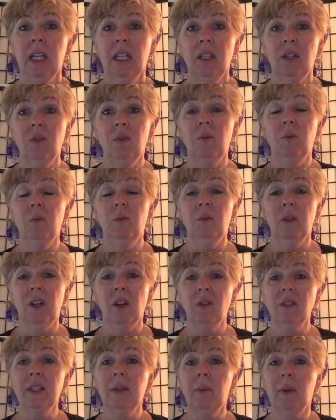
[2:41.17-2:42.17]
You would
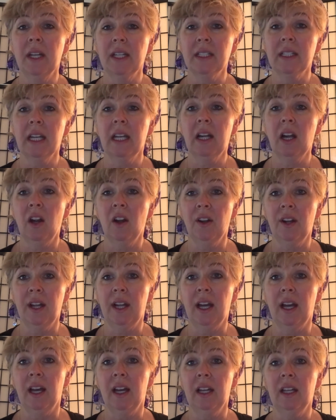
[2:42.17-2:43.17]
only want to take
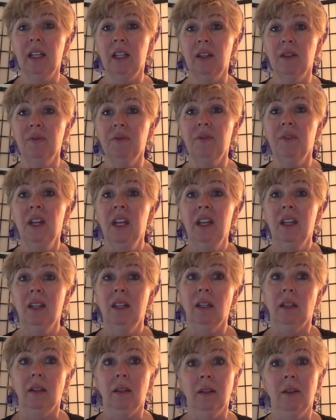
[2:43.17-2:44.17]
arnica if
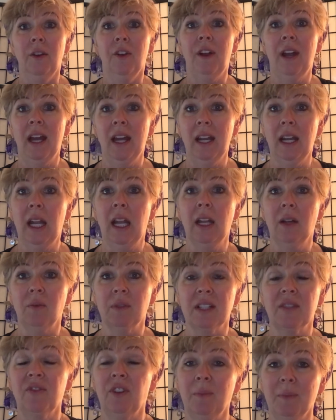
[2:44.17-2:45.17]
your headache
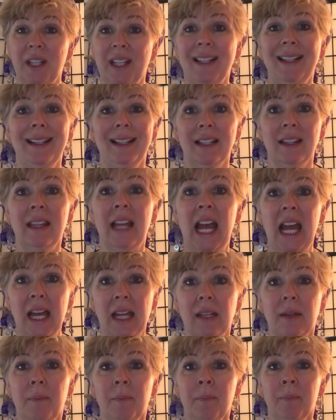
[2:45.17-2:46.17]
was from getting hit in the
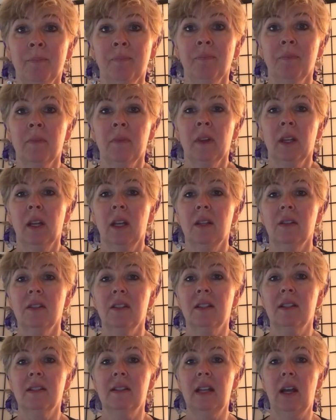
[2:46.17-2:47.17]
head.
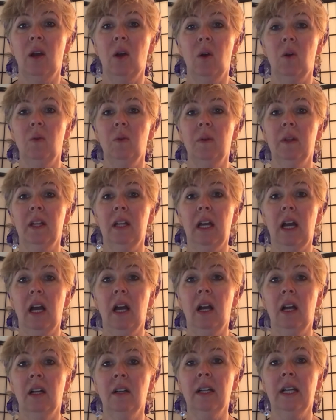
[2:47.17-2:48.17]
So
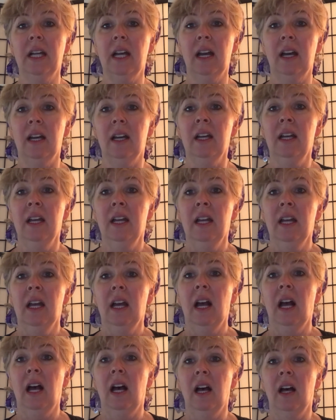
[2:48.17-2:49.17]
arnica
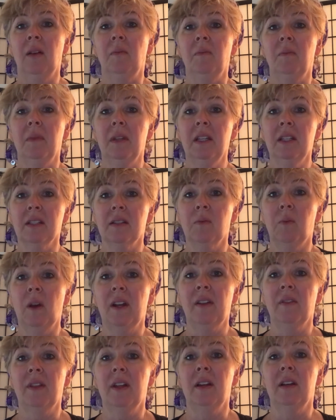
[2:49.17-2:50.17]
is
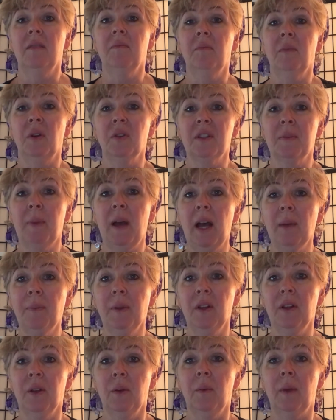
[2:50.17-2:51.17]
one of the most
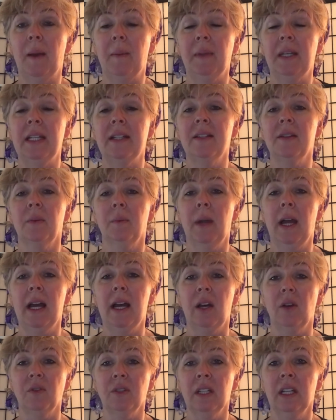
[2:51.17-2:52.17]
popular remedies
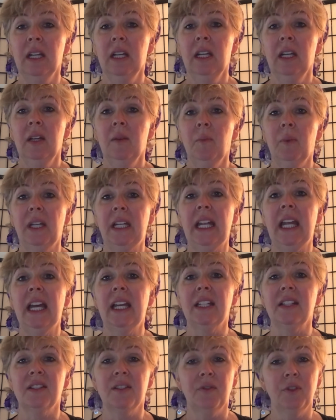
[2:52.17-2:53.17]
around, but
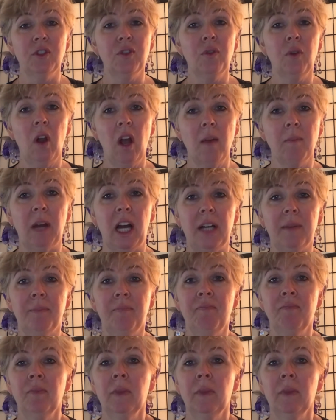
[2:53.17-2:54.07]
again, it's for trauma.